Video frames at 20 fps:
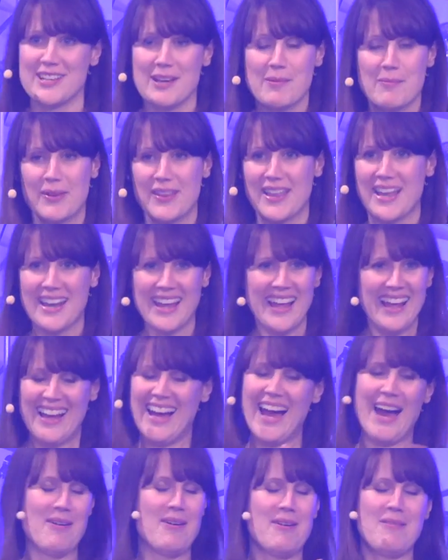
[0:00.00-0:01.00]
But then,
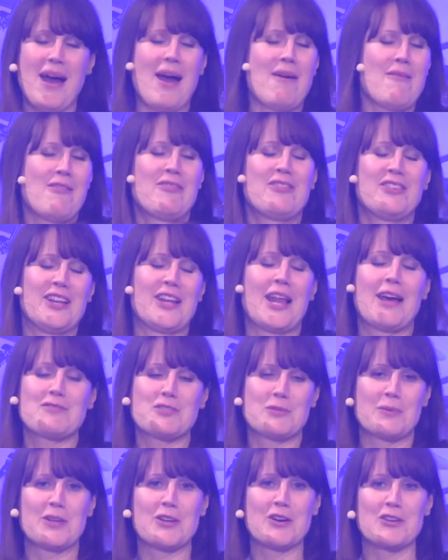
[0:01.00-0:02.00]
how, how often in life
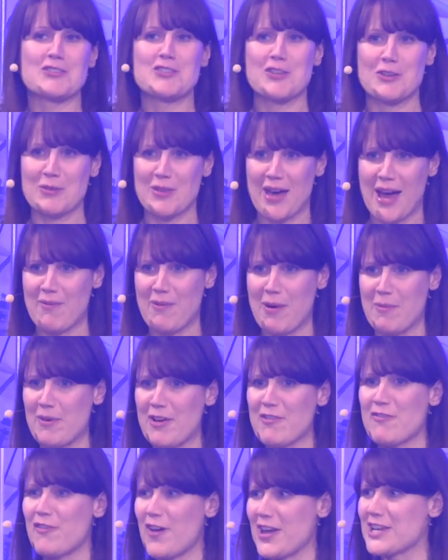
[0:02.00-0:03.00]
do we not do that? When we're
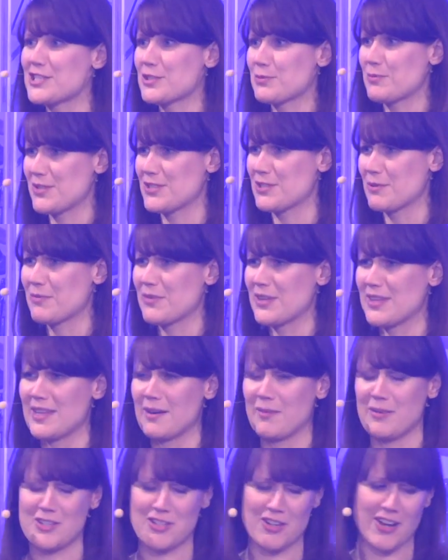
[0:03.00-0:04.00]
faced with something that
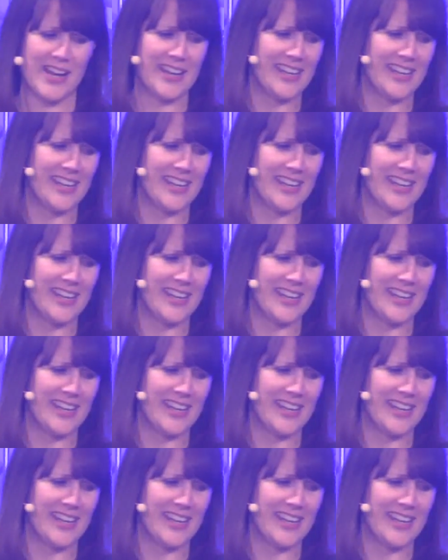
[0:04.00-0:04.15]
we're trying